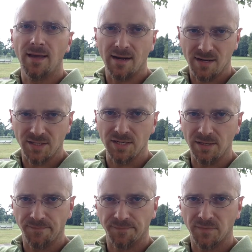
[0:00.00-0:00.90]
and
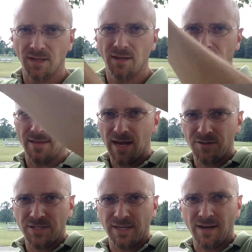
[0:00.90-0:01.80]
oxygen.
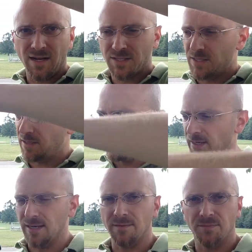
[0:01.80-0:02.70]
Hydrogen and oxygen are
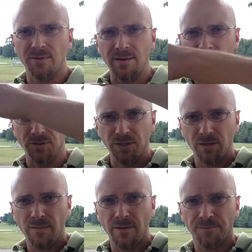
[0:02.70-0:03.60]
going to come through that blue
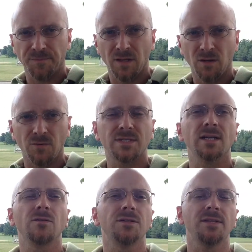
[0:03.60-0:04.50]
tube, which
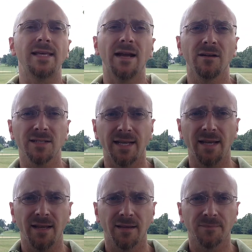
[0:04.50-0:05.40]
then go into the air
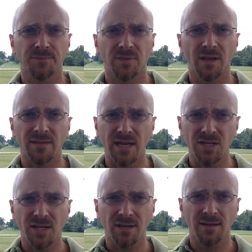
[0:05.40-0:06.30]
intake of the
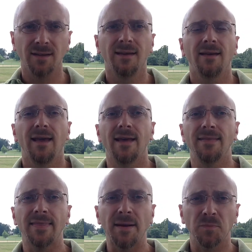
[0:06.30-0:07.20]
engine,
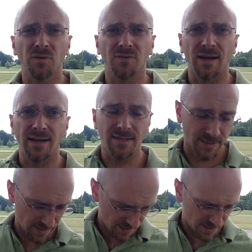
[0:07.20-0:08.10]
and then that
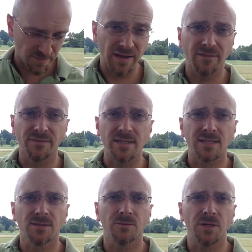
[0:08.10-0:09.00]
provides the
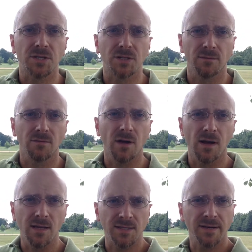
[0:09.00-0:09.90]
benefits, which
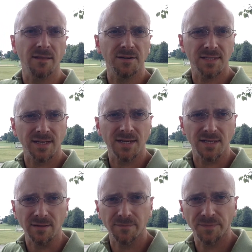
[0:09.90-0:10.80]
is another
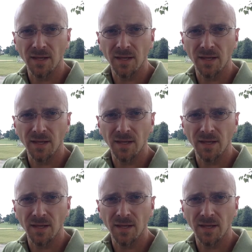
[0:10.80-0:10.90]
discussion.